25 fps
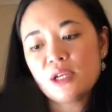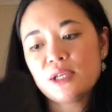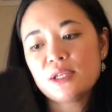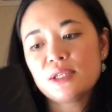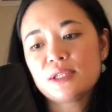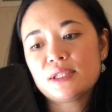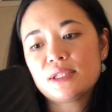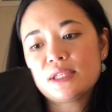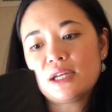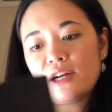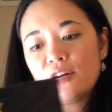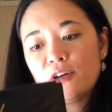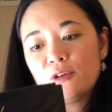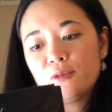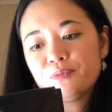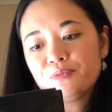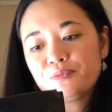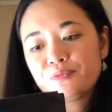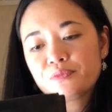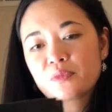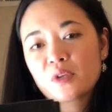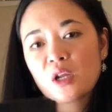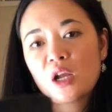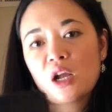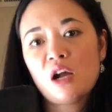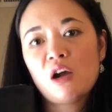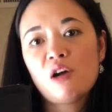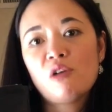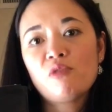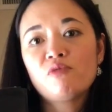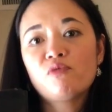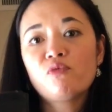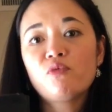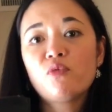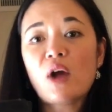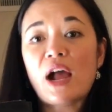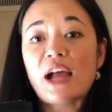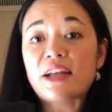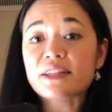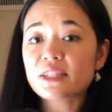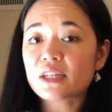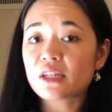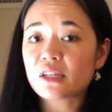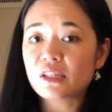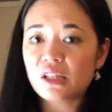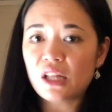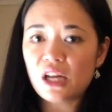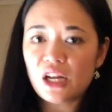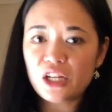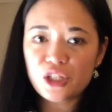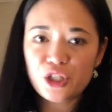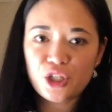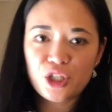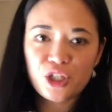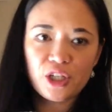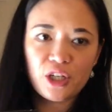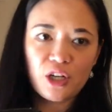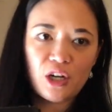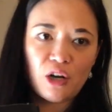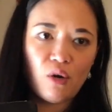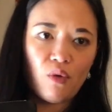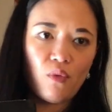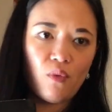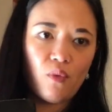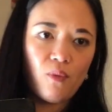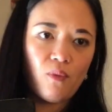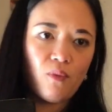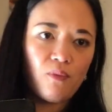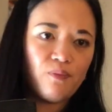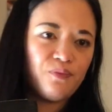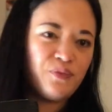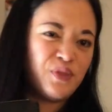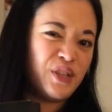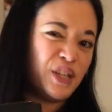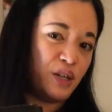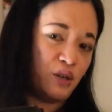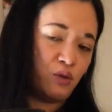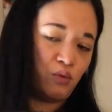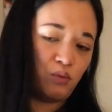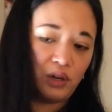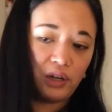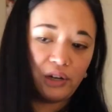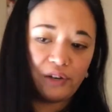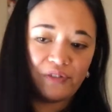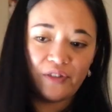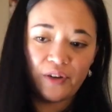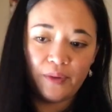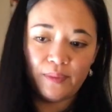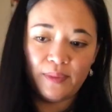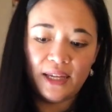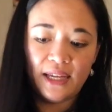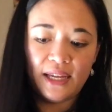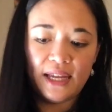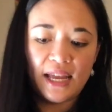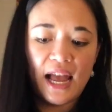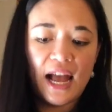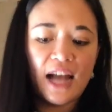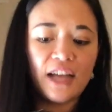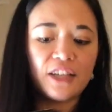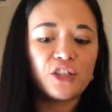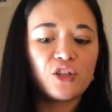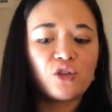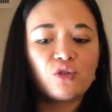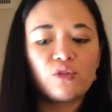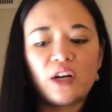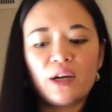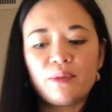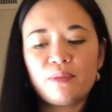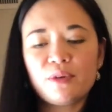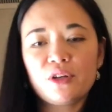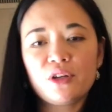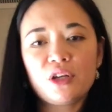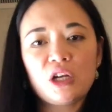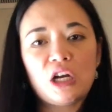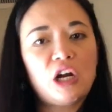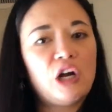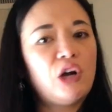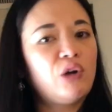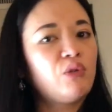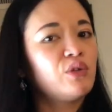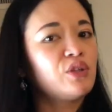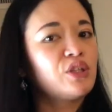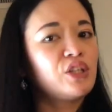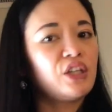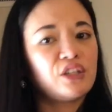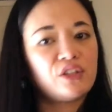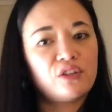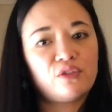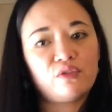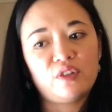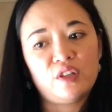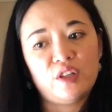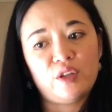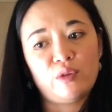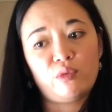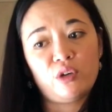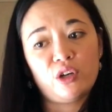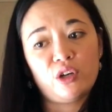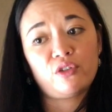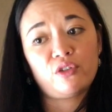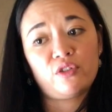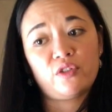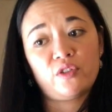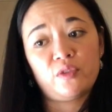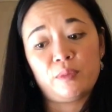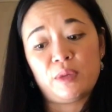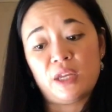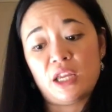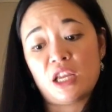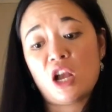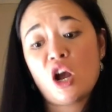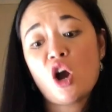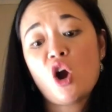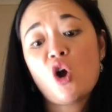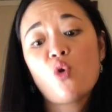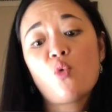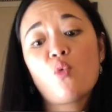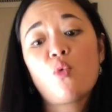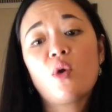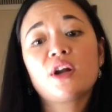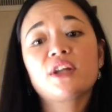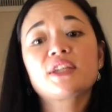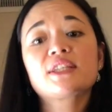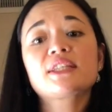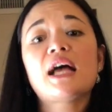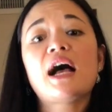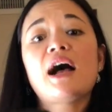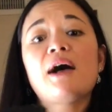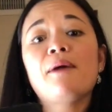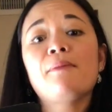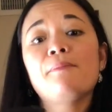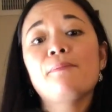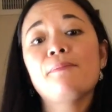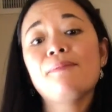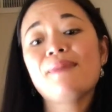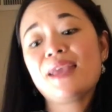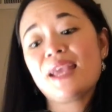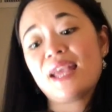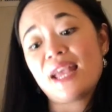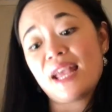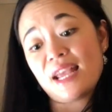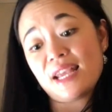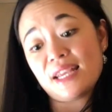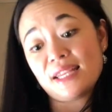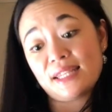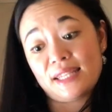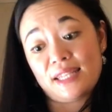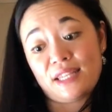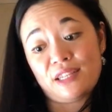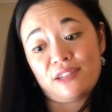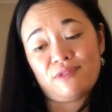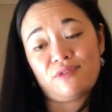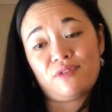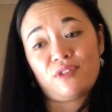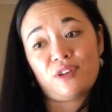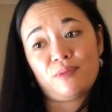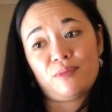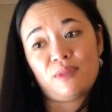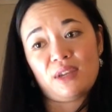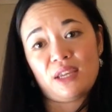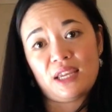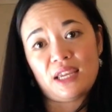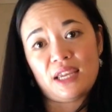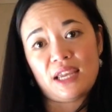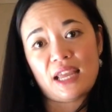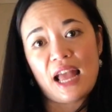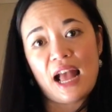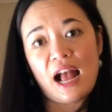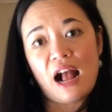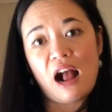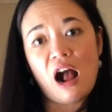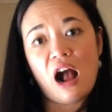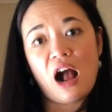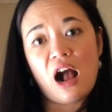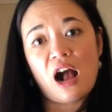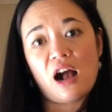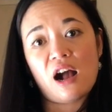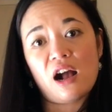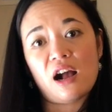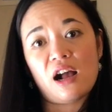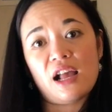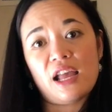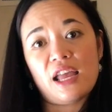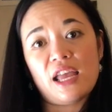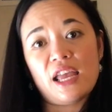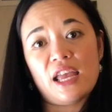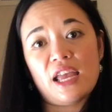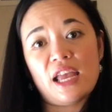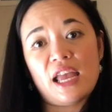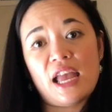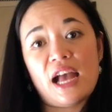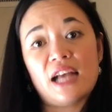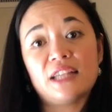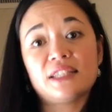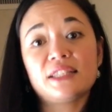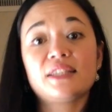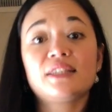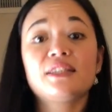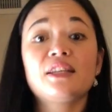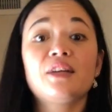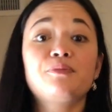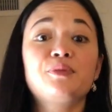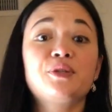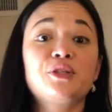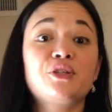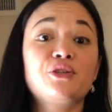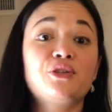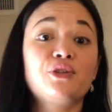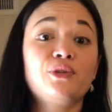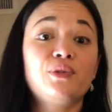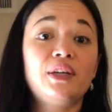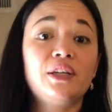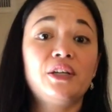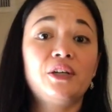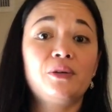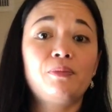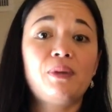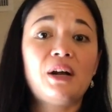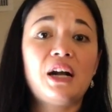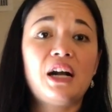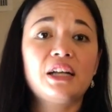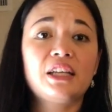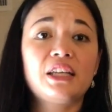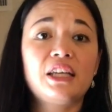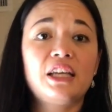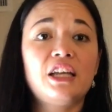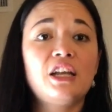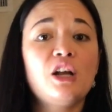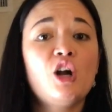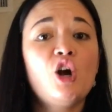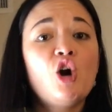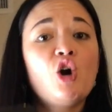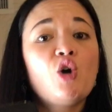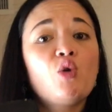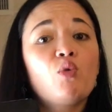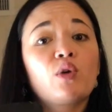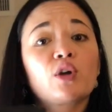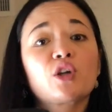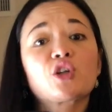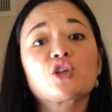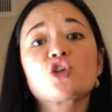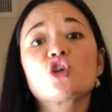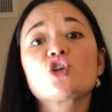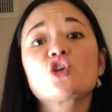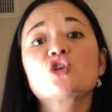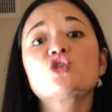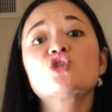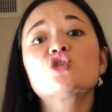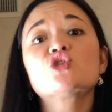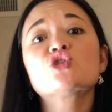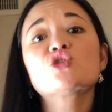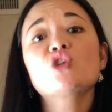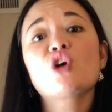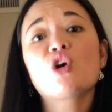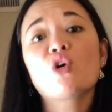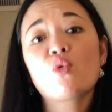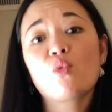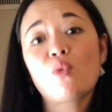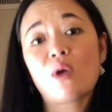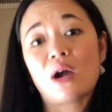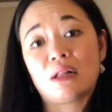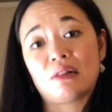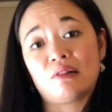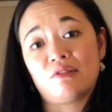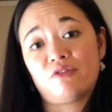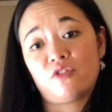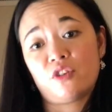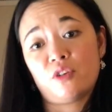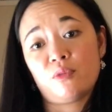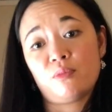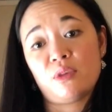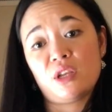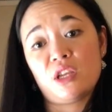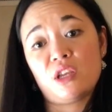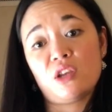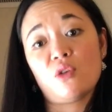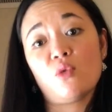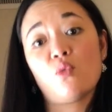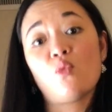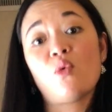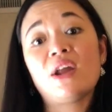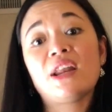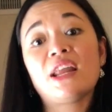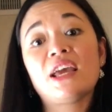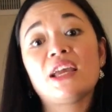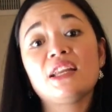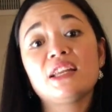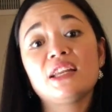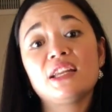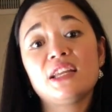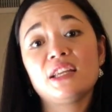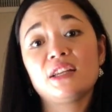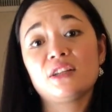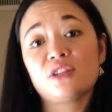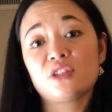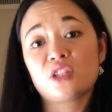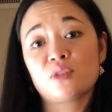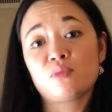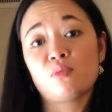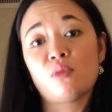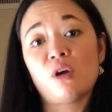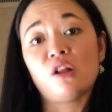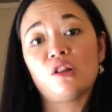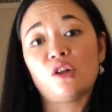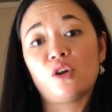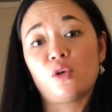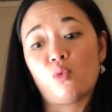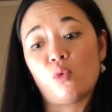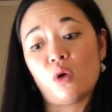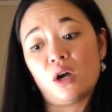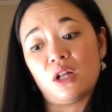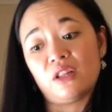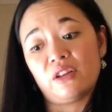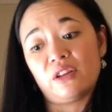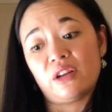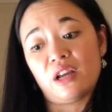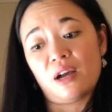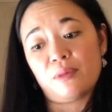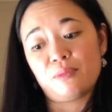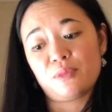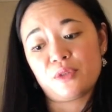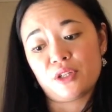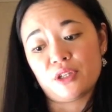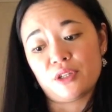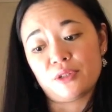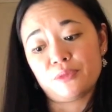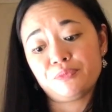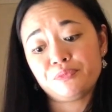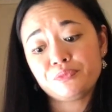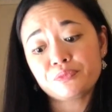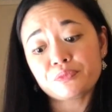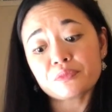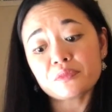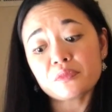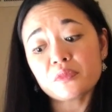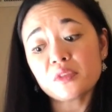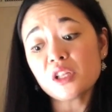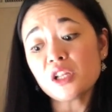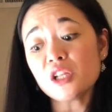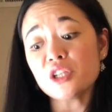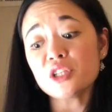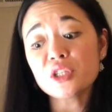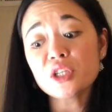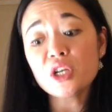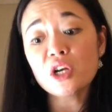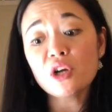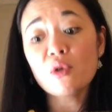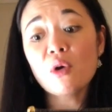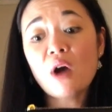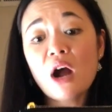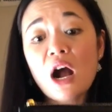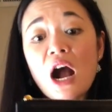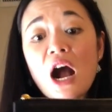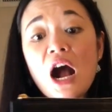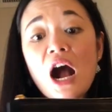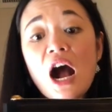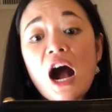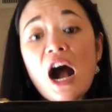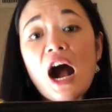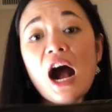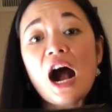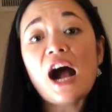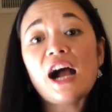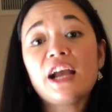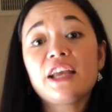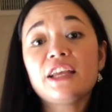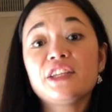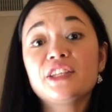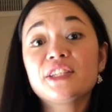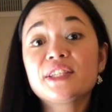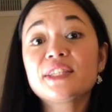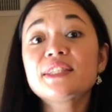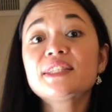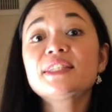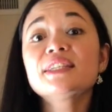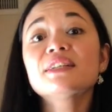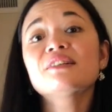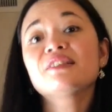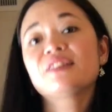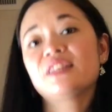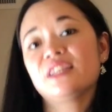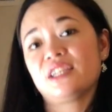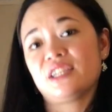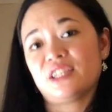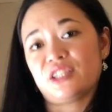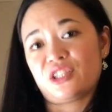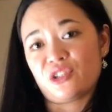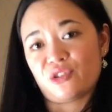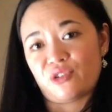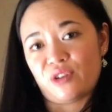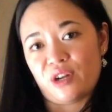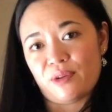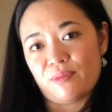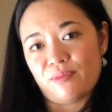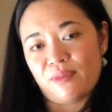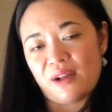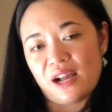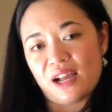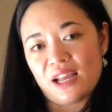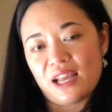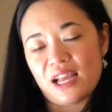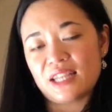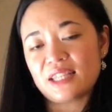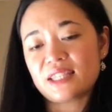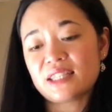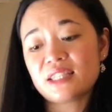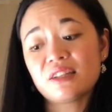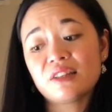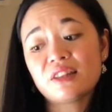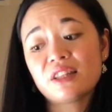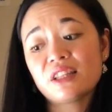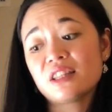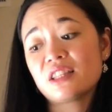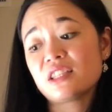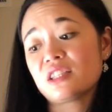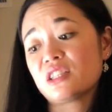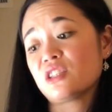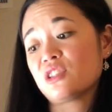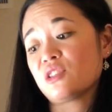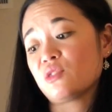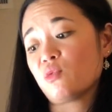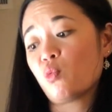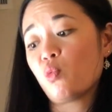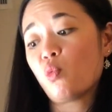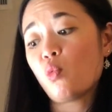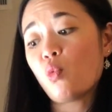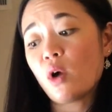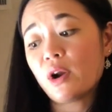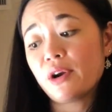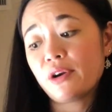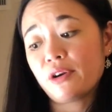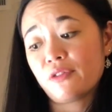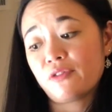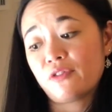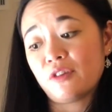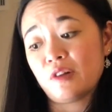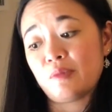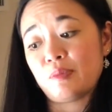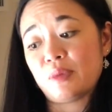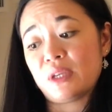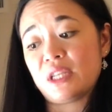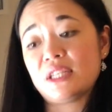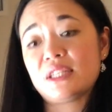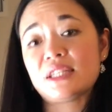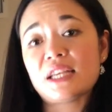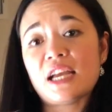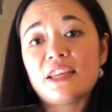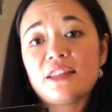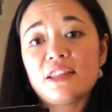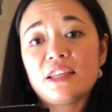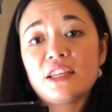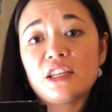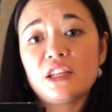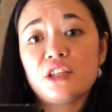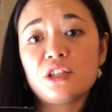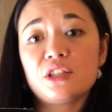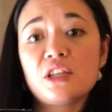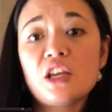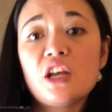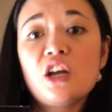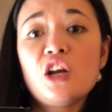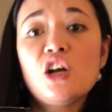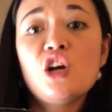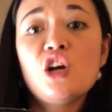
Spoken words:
So as a clutch, didn't work for me. As a grab and go, doesn't really for me. Works amazing for me as a substitute inner pocket. Works so well for me when I need a smaller wallet option. So I still think it's a great buy. I still think this is a wonderful piece. I think it is